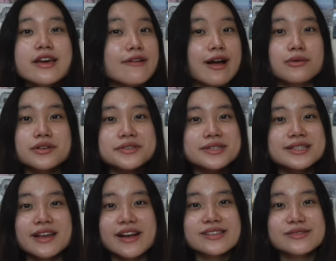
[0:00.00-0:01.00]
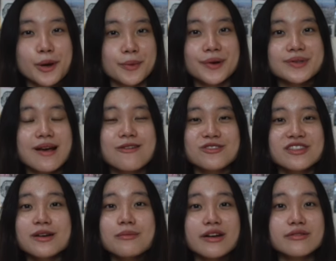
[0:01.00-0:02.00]
if I wasn't sitting in Starbucks, I don't
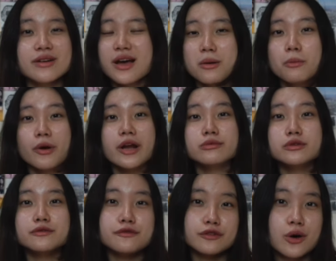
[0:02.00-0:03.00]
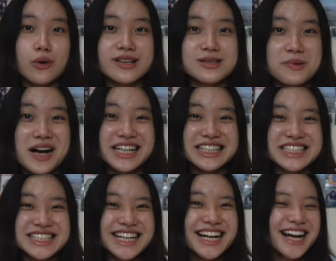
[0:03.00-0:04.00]
think my brain would flow as much.